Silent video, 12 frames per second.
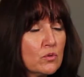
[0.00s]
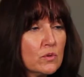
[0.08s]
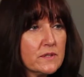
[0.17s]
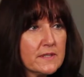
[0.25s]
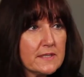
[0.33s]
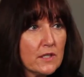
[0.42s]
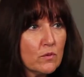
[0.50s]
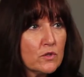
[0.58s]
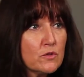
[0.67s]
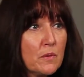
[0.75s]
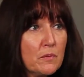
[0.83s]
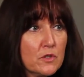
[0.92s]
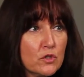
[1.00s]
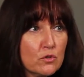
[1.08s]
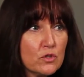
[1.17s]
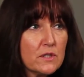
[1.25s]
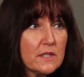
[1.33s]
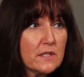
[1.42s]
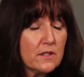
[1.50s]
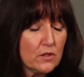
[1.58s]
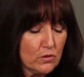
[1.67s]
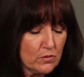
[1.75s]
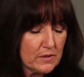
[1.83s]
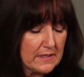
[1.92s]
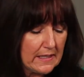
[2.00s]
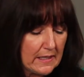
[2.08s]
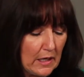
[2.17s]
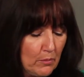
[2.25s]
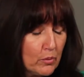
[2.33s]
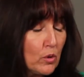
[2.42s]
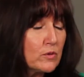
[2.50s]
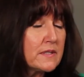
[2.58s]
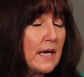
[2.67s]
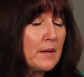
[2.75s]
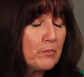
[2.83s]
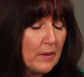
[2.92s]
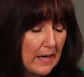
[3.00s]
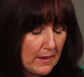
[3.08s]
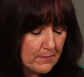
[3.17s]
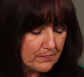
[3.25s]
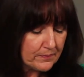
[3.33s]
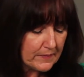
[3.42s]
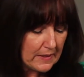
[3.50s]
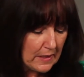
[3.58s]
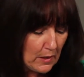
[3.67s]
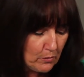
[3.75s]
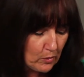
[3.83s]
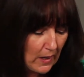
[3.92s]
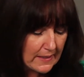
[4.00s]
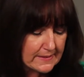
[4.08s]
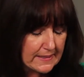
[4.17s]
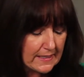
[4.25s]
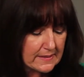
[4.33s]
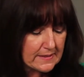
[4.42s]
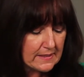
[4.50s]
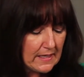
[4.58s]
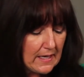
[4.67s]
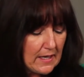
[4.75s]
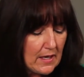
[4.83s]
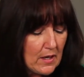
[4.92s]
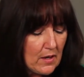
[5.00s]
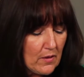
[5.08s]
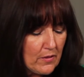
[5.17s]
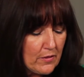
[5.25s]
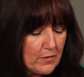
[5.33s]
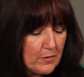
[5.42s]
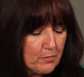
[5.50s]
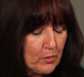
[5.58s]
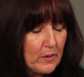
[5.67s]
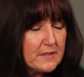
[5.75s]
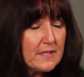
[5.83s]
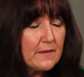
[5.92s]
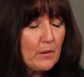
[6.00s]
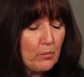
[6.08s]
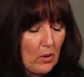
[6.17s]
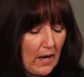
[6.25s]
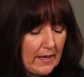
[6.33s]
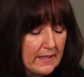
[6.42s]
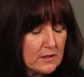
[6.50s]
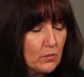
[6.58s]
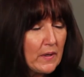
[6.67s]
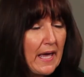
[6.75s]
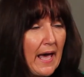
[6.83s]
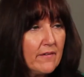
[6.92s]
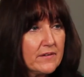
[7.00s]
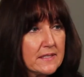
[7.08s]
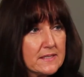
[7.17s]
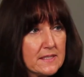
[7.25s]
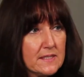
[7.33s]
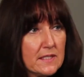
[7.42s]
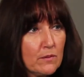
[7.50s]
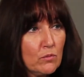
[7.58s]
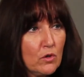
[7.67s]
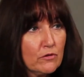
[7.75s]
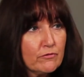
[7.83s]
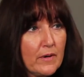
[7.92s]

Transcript: tool steel, which we would usually use in a prototype process, printing the product, we have an existing mold